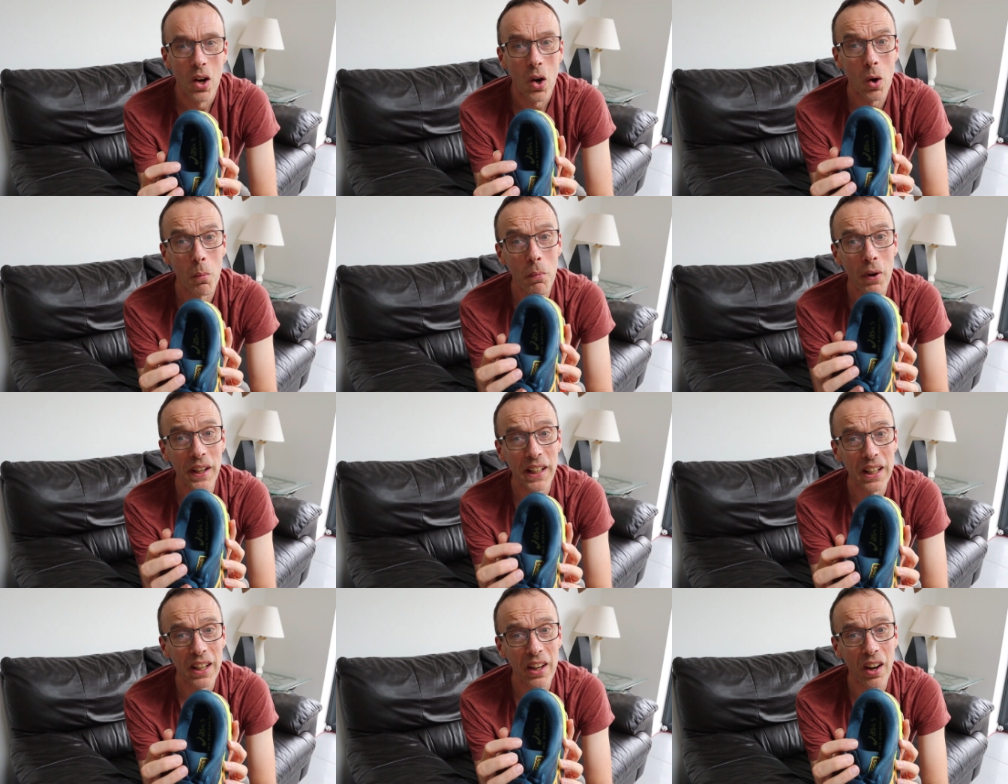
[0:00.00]
On
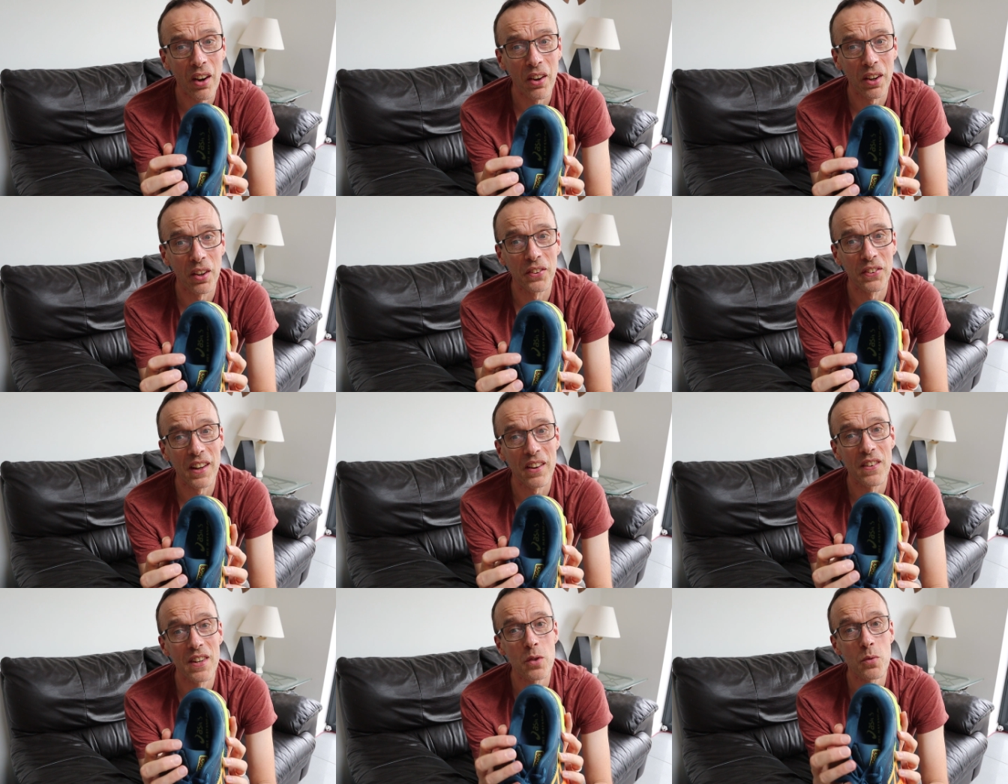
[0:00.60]
my
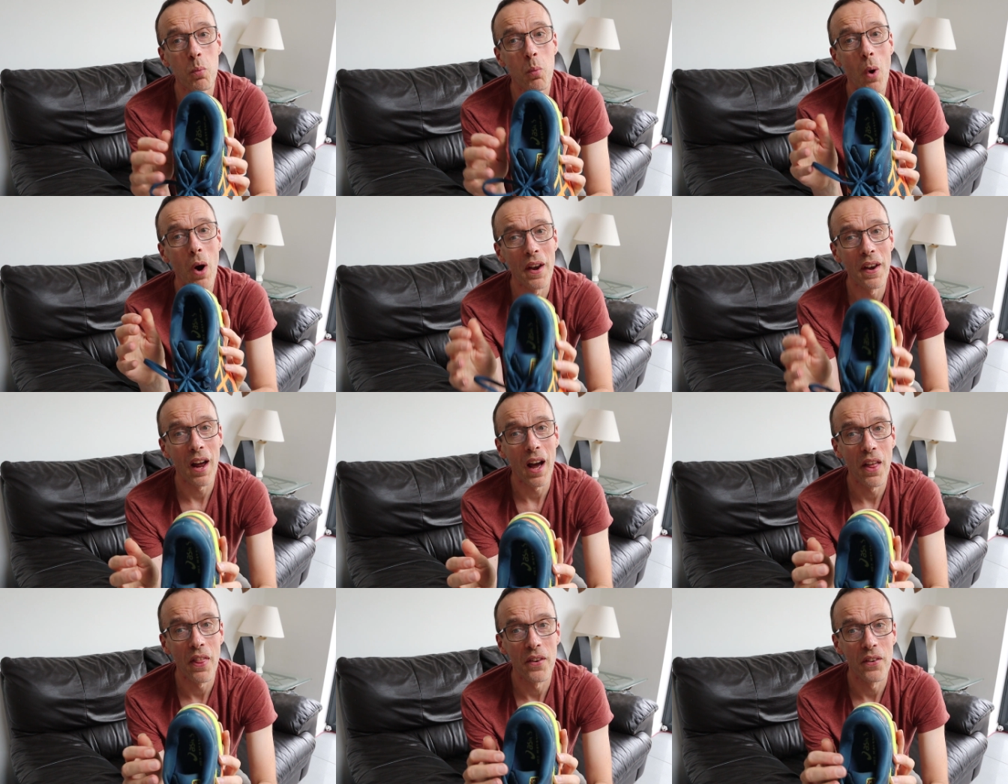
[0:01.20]
Kayanos, there is
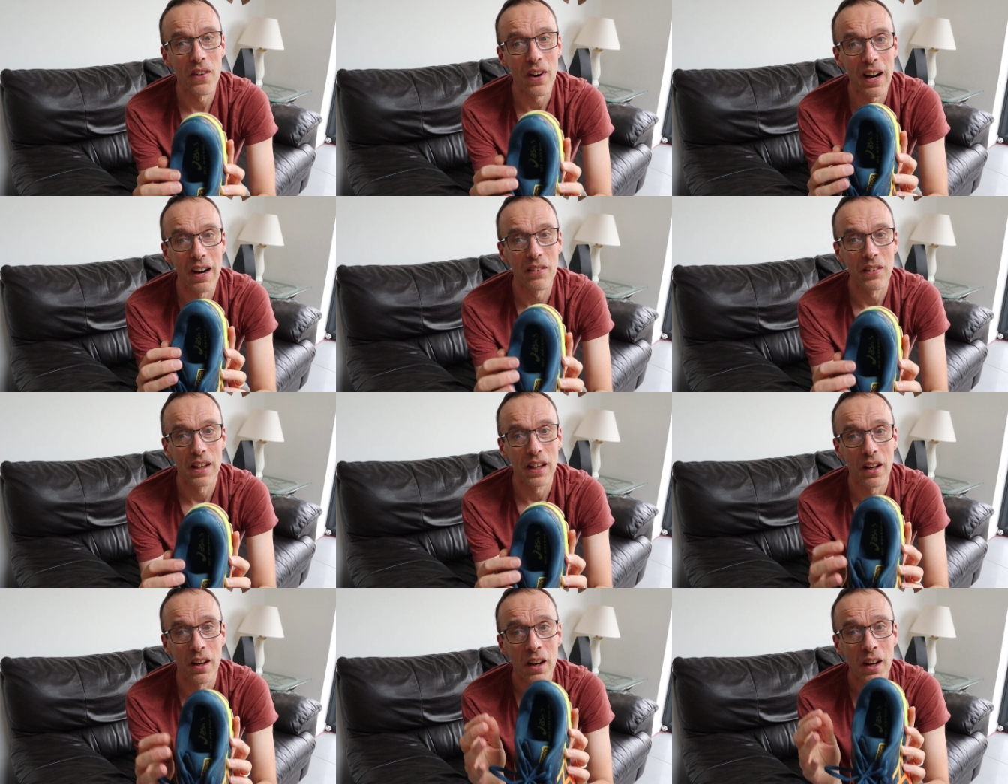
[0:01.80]
one other
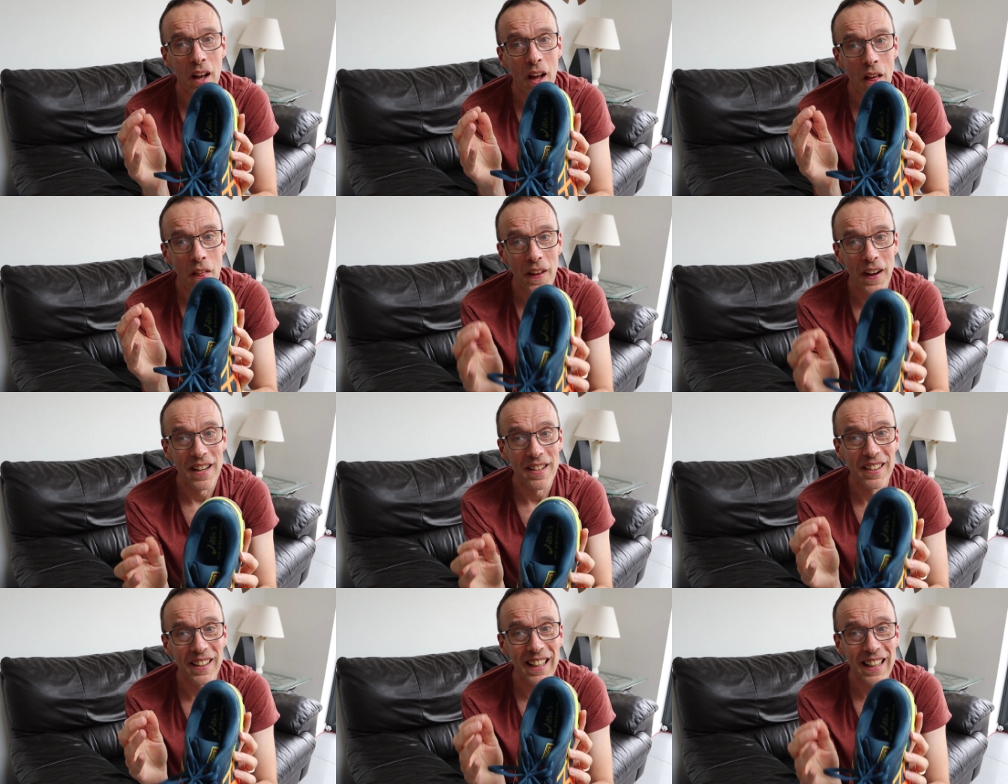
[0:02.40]
area
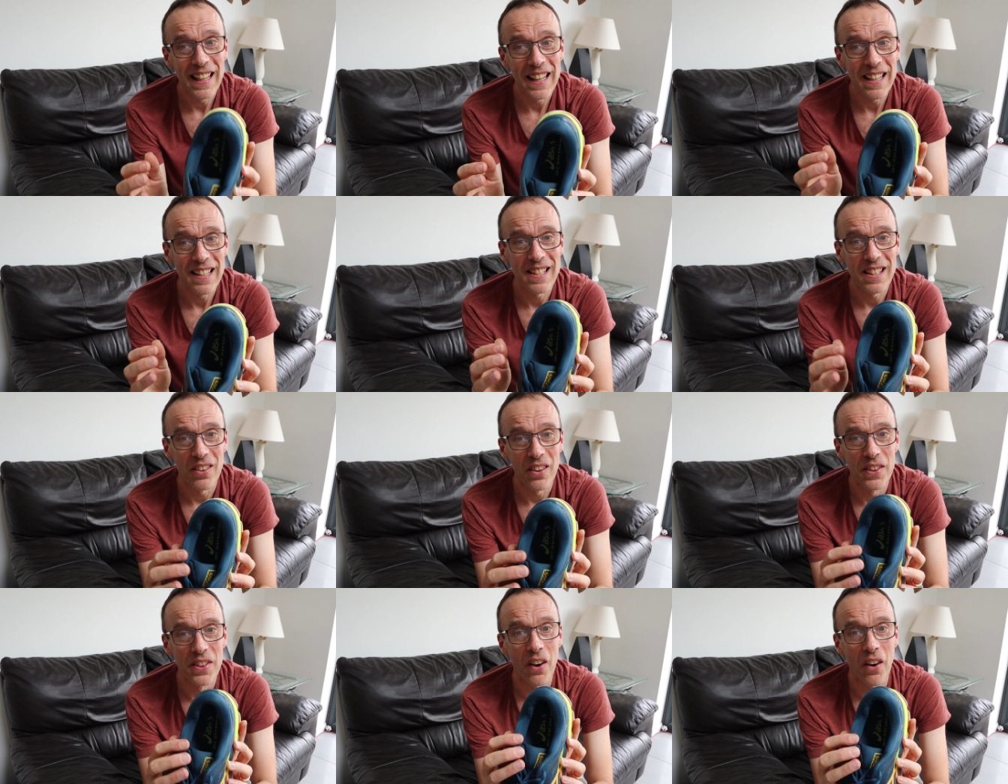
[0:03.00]
that is a clear
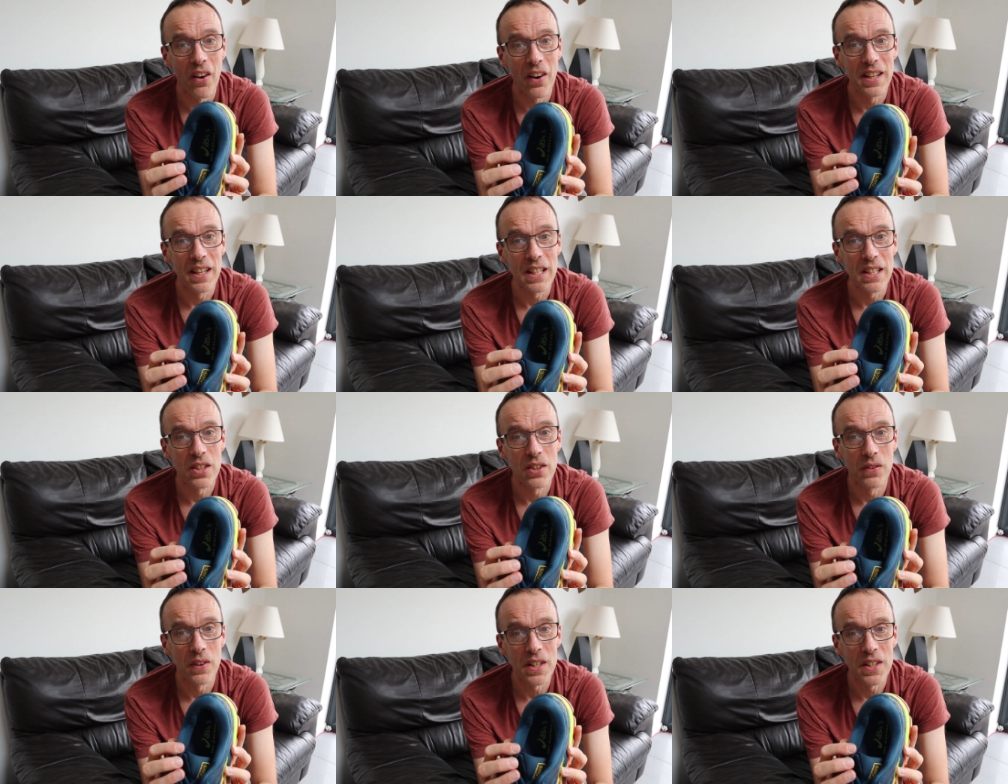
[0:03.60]
sign that I
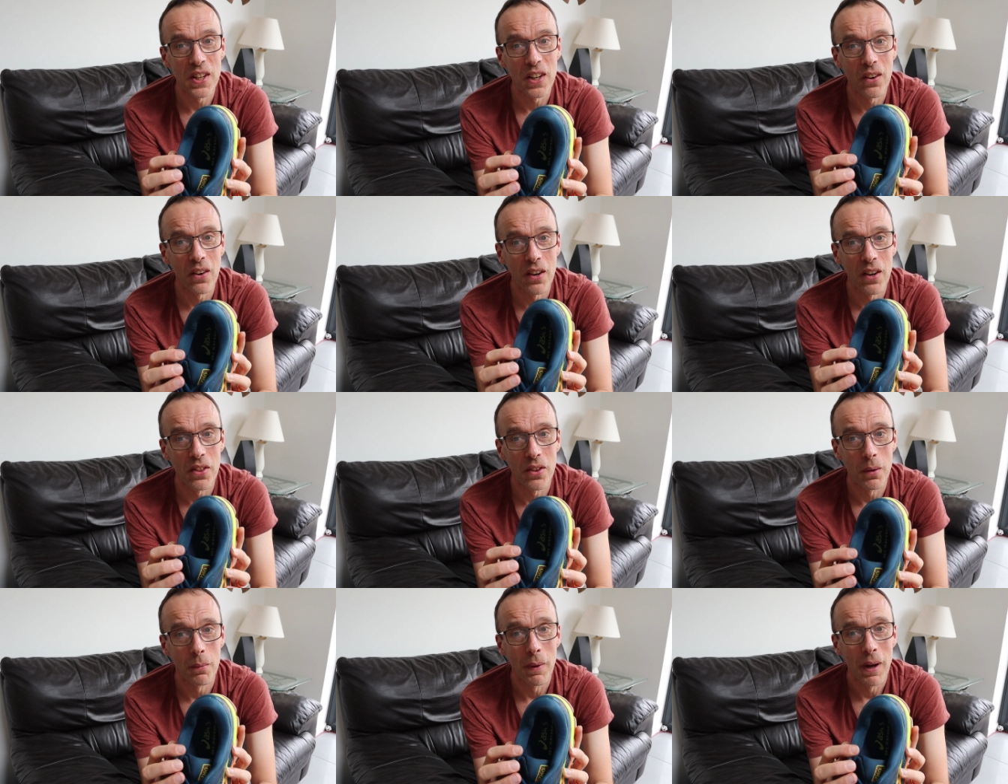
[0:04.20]
need to
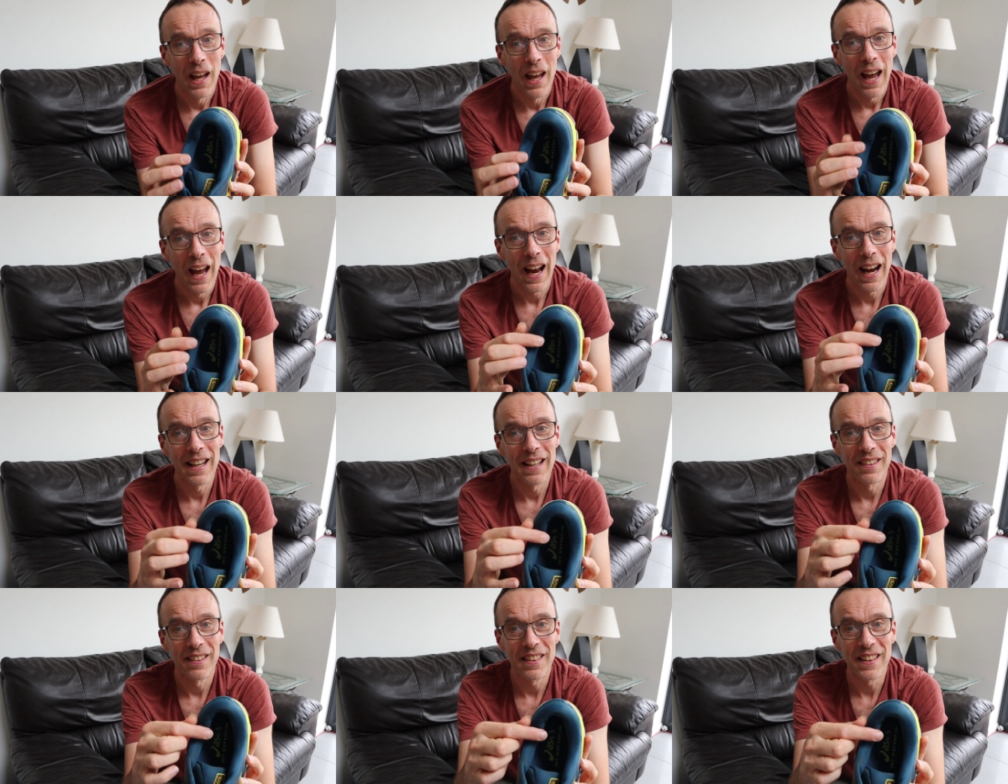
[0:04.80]
retire them,
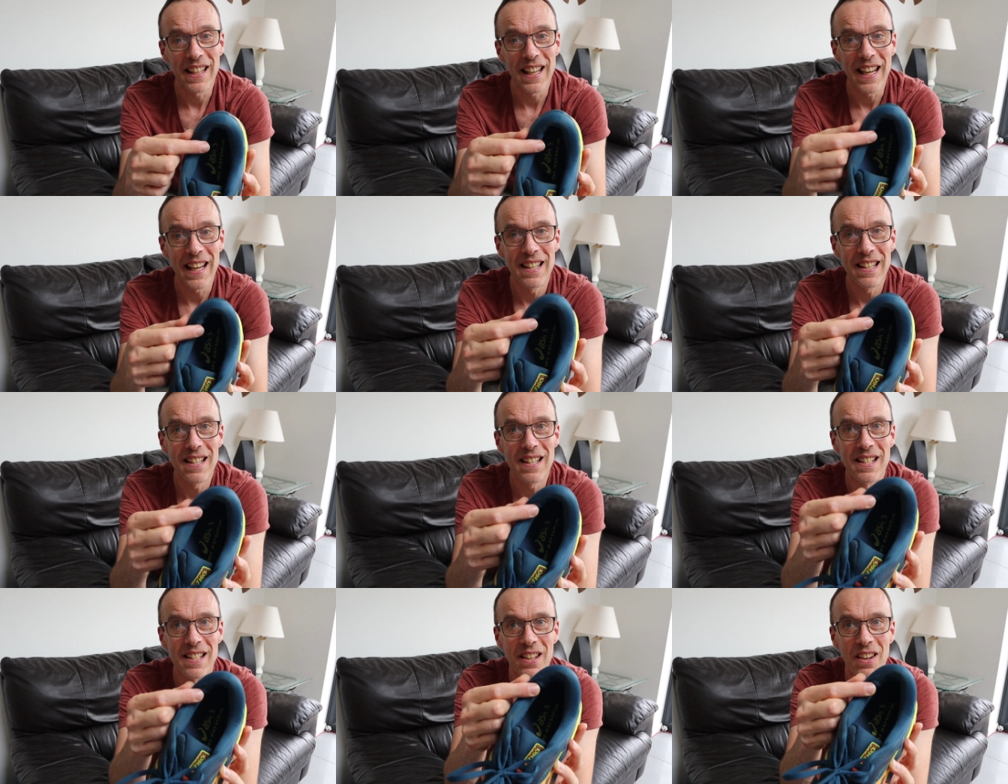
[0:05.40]
and it's the
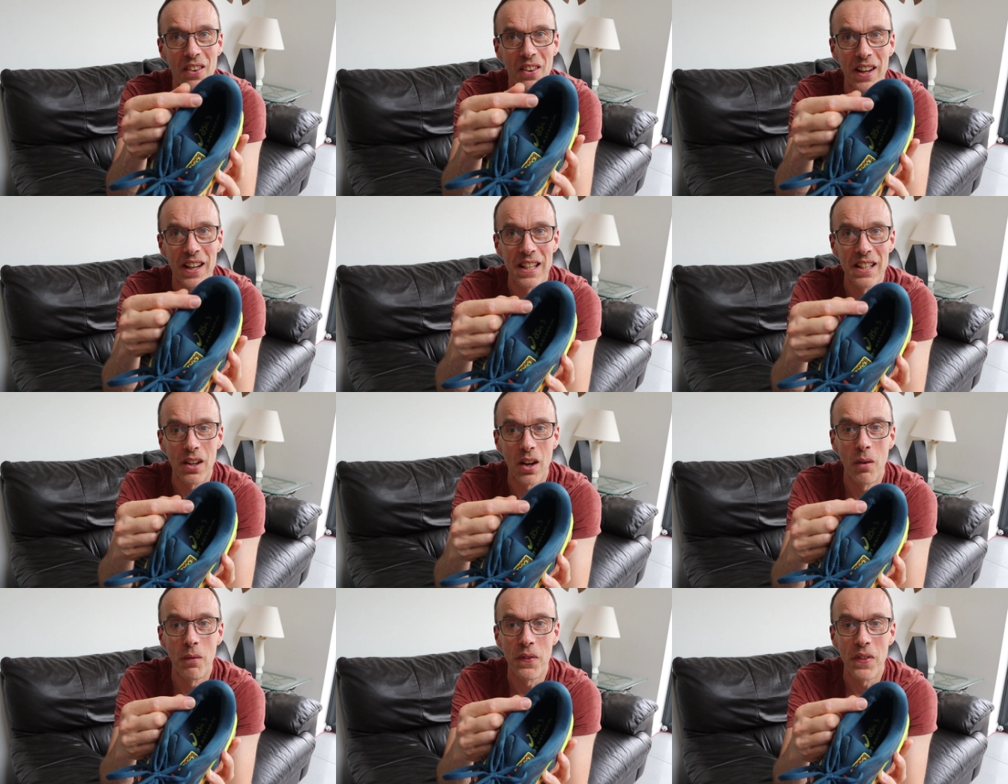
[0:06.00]

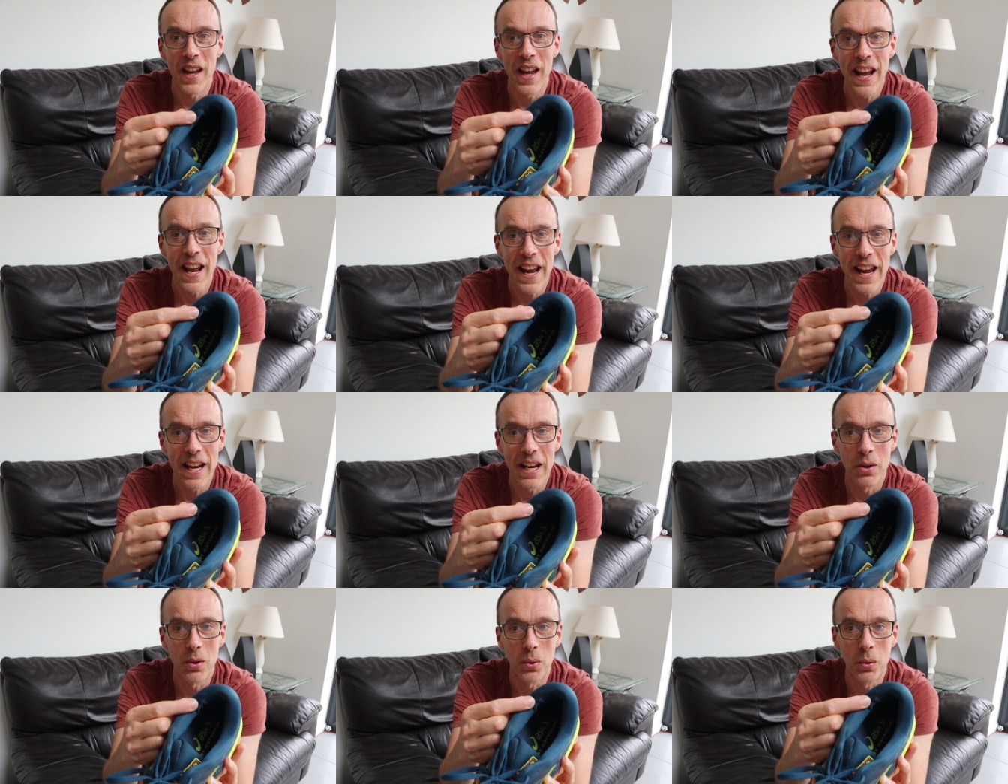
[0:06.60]
inside of the
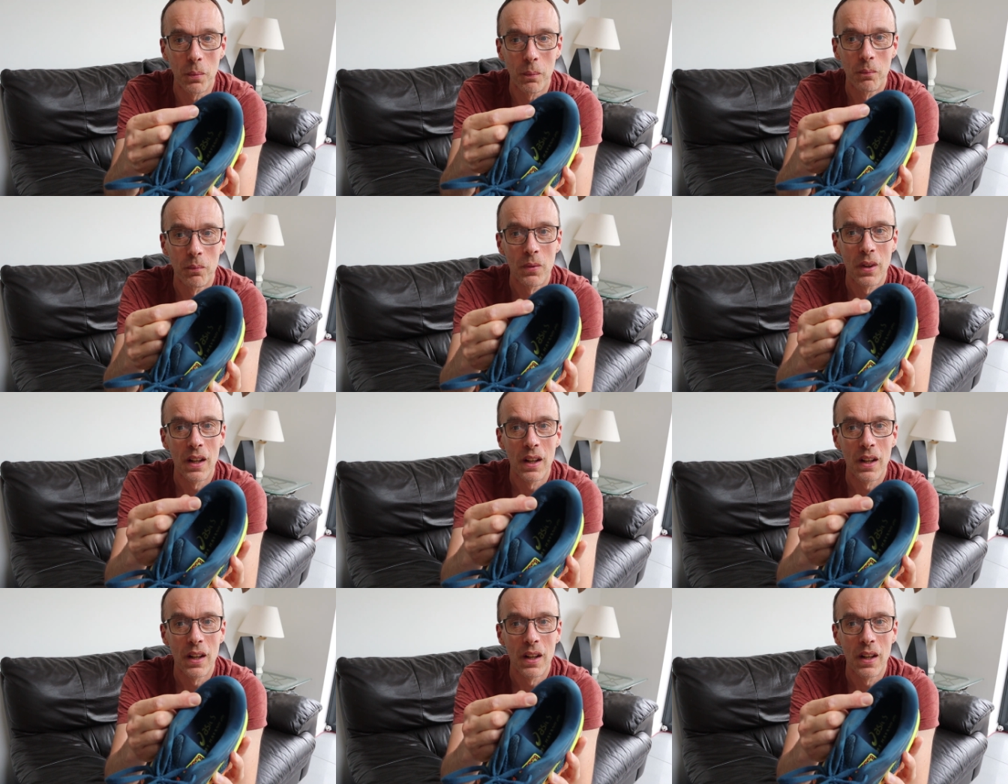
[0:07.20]
heel.